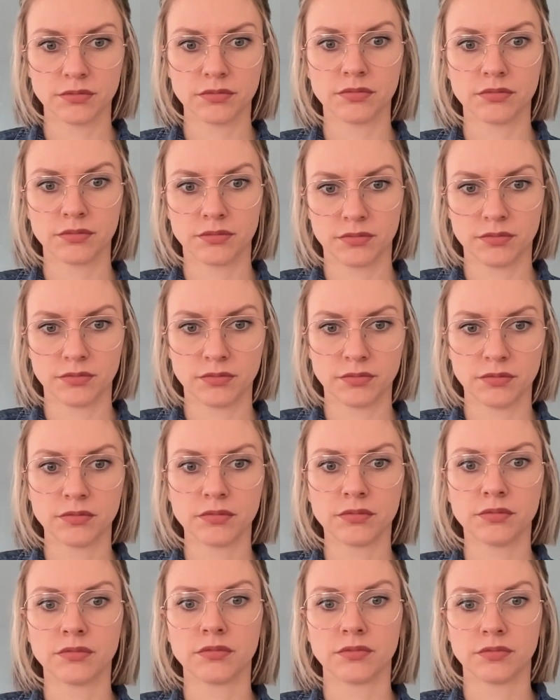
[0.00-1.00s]

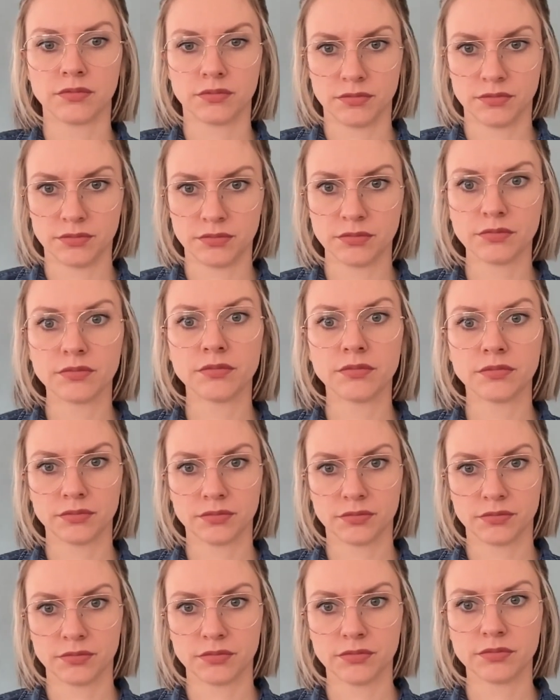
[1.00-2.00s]

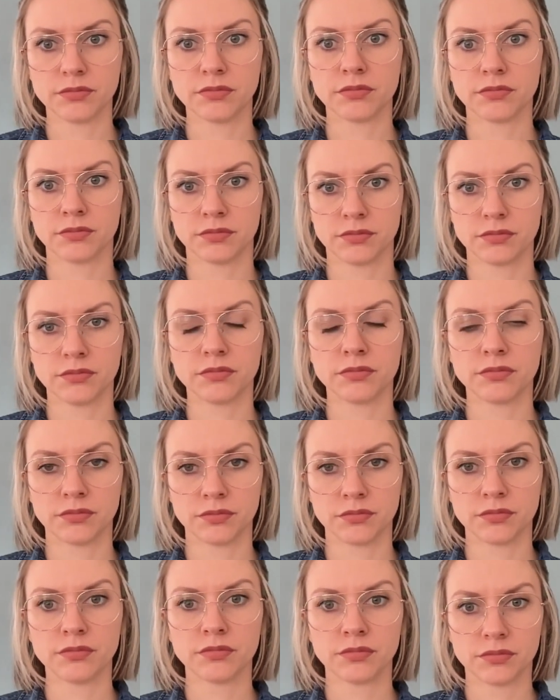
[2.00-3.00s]

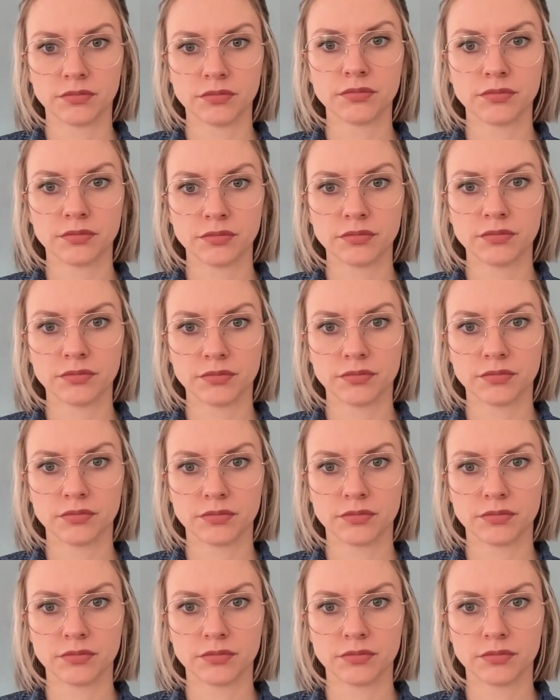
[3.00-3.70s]
No words are spoken by the person on screen.